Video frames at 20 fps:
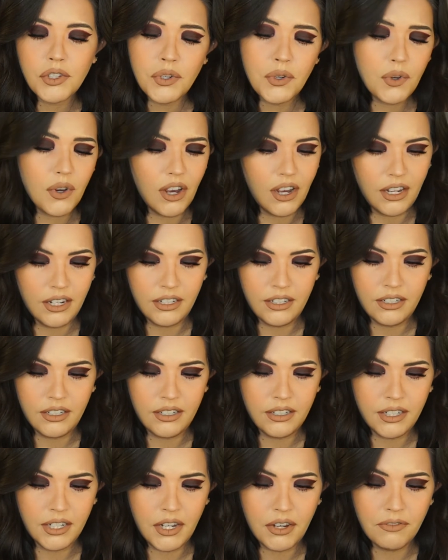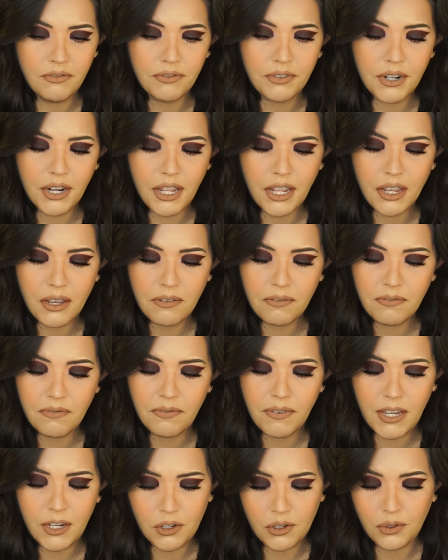to Cotton Comforting
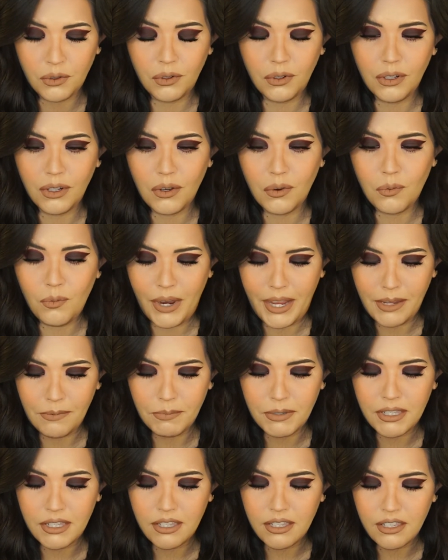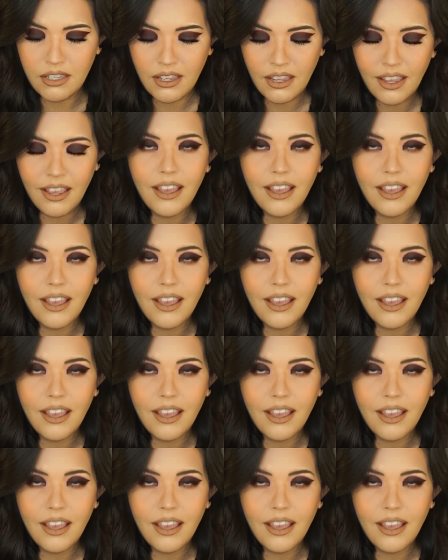Facial Wipes.